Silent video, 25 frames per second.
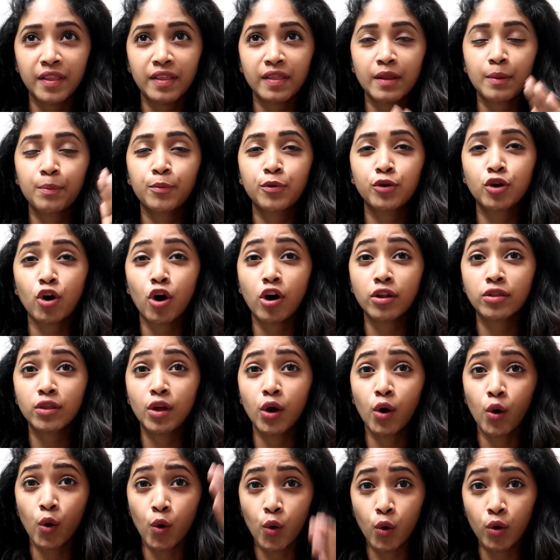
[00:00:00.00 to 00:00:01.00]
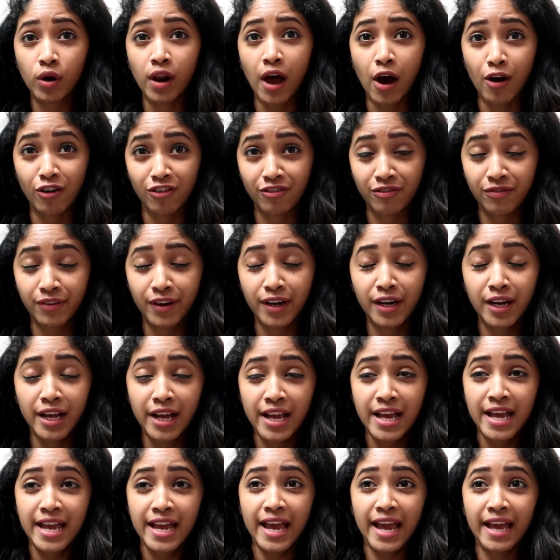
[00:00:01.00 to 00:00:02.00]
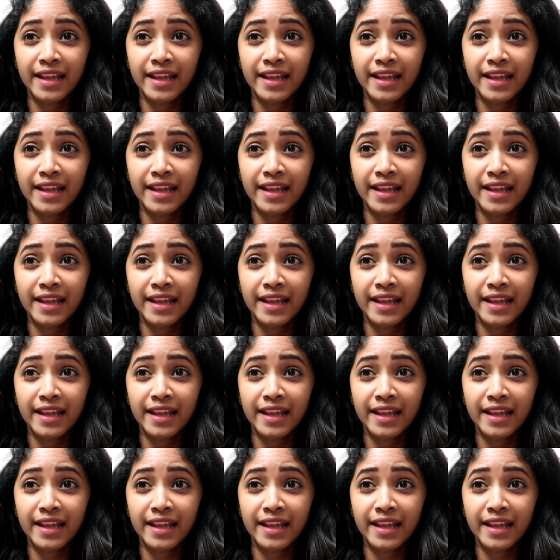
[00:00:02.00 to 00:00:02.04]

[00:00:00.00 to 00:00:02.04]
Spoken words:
but then they put on the whole outfit